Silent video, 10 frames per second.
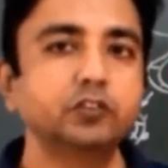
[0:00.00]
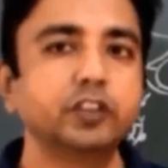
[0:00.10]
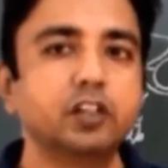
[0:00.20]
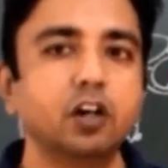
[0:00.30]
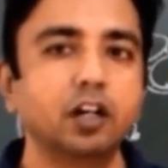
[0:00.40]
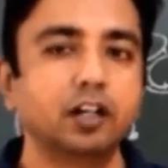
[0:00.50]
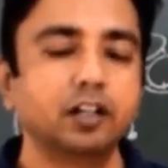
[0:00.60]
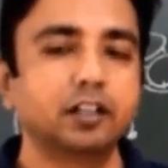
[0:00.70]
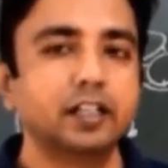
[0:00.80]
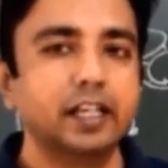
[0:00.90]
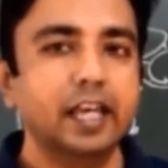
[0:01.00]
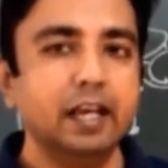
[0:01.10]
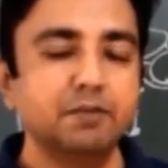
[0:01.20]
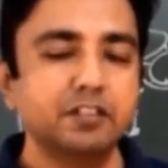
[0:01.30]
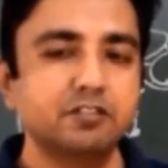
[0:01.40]
we call
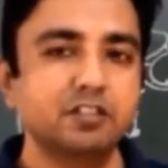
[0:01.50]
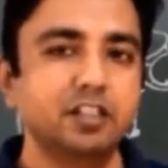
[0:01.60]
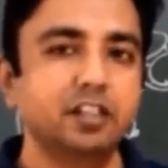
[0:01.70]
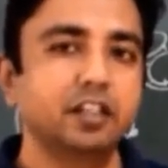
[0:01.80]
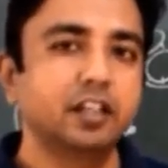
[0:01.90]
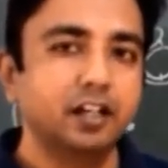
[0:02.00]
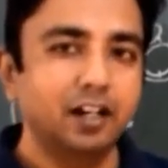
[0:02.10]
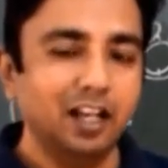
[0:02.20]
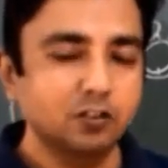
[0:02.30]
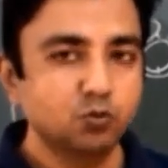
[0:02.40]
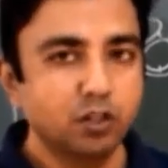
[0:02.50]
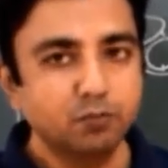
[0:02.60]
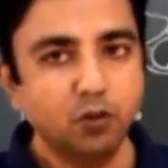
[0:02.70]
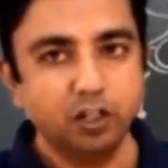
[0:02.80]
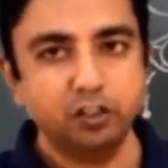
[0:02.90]
MHC class 1
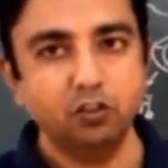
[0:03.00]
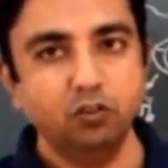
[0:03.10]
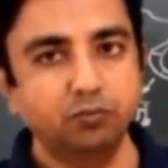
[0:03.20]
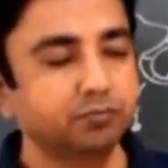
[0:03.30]
molecule.